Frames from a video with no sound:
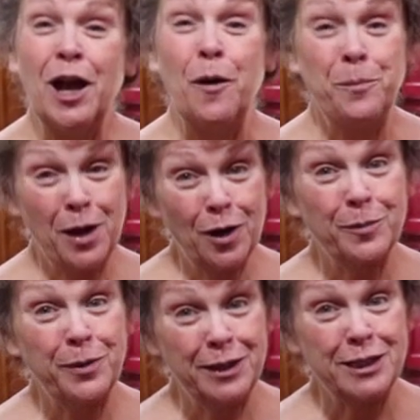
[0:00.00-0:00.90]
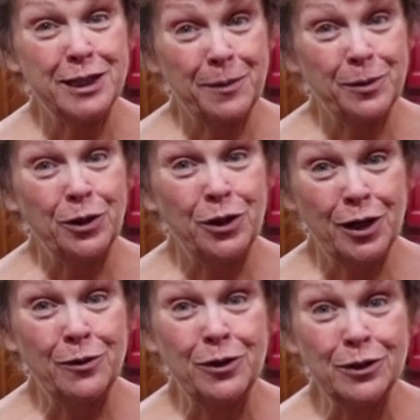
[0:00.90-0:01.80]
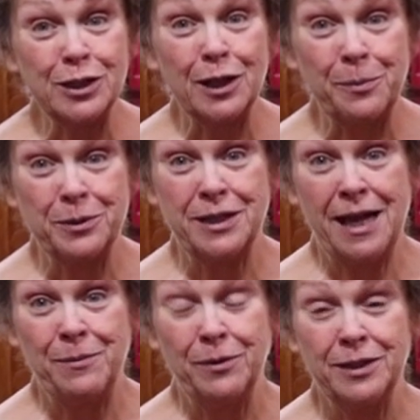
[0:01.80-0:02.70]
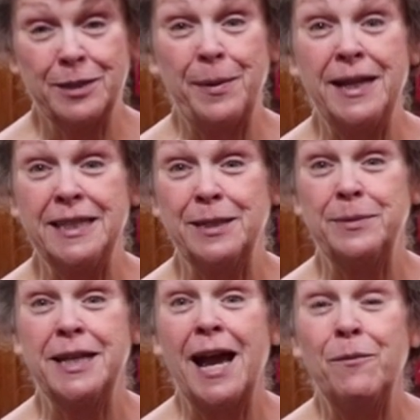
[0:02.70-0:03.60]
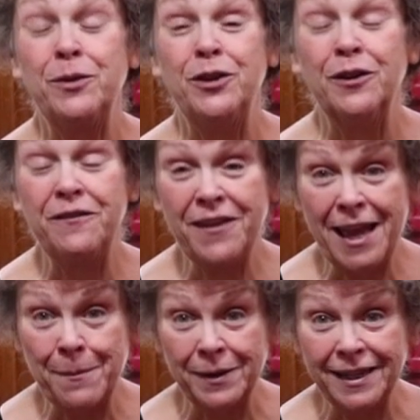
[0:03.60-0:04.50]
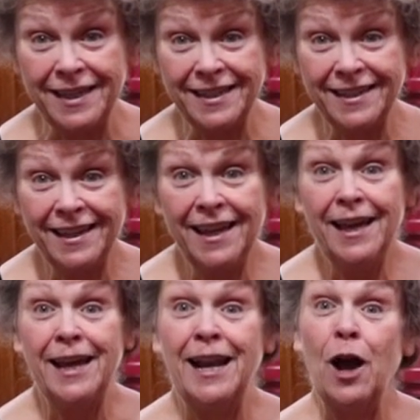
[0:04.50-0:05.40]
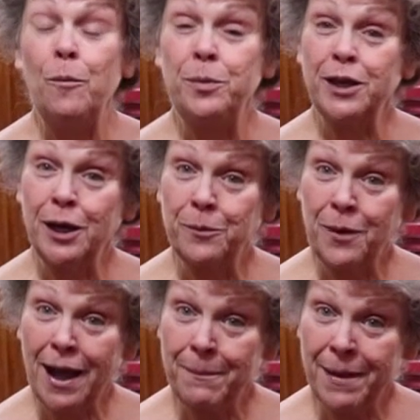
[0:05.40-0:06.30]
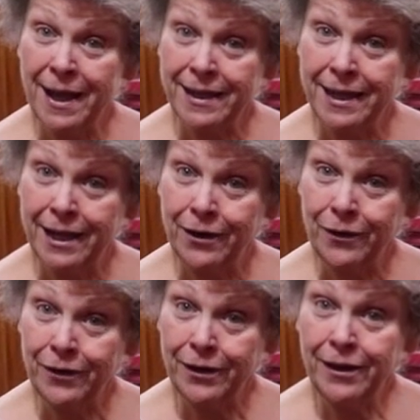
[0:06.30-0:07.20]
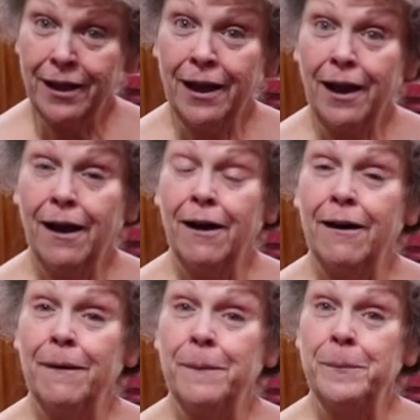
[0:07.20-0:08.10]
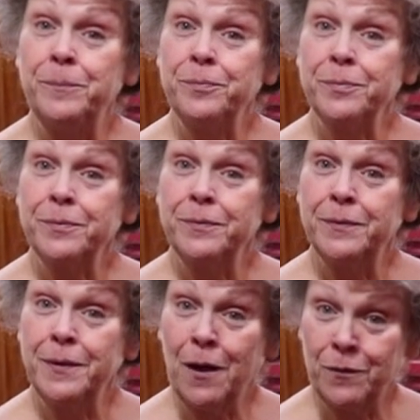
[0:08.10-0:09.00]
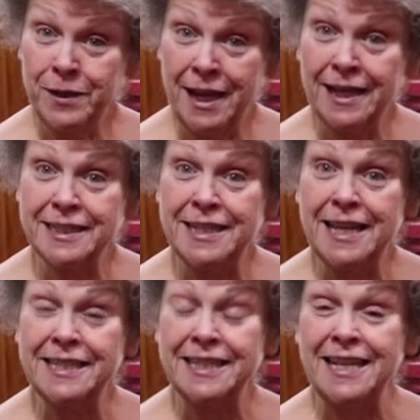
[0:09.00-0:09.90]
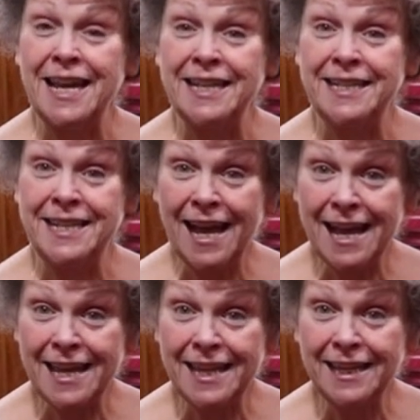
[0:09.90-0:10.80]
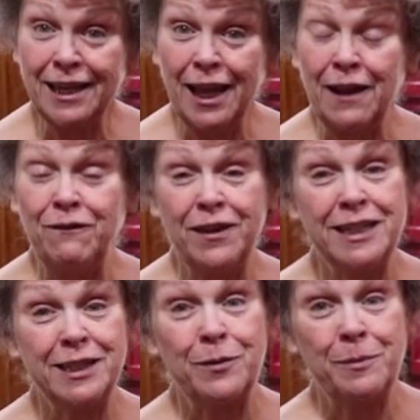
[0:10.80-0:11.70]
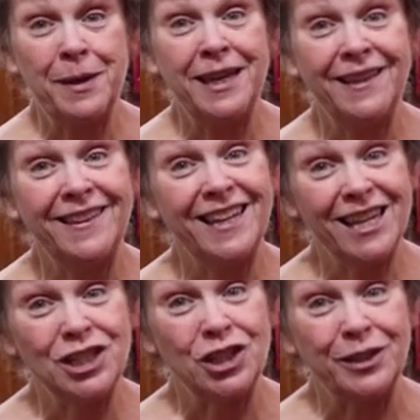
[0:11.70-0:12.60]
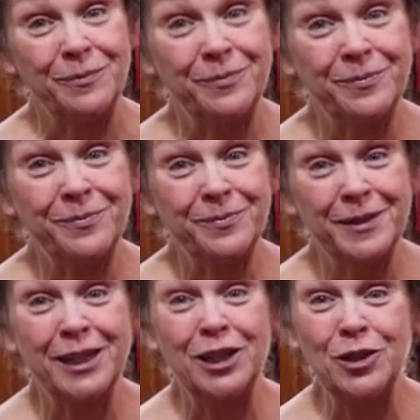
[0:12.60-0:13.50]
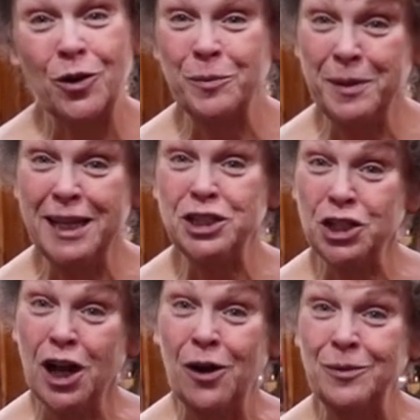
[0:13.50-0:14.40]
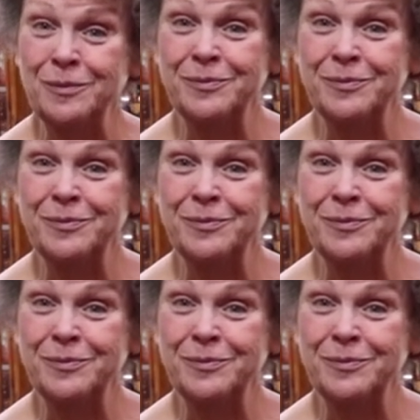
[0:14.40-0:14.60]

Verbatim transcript: Hope y'all are putting something good on your supper table and spending some time with your family. And hope you come right back here um, on the next designated day and visit with me in the kitchen. The good Lord bless y'all.